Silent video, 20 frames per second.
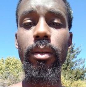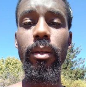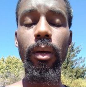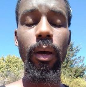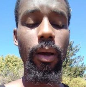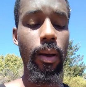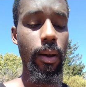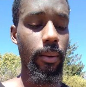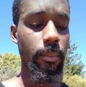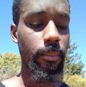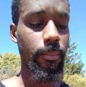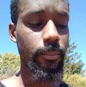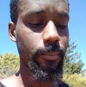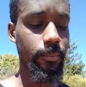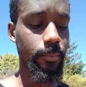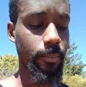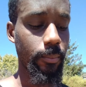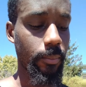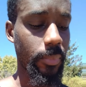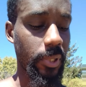
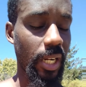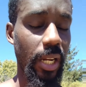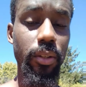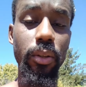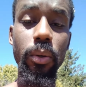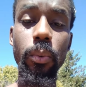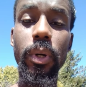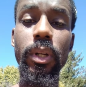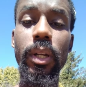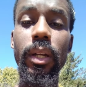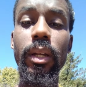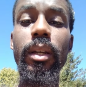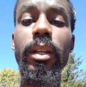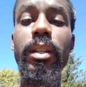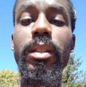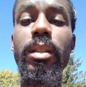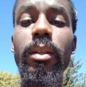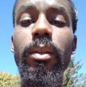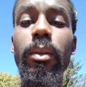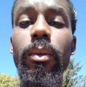But I do want to
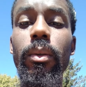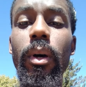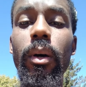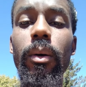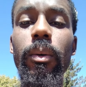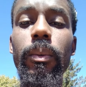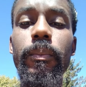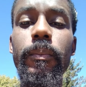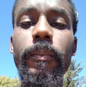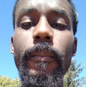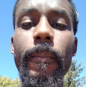continue though.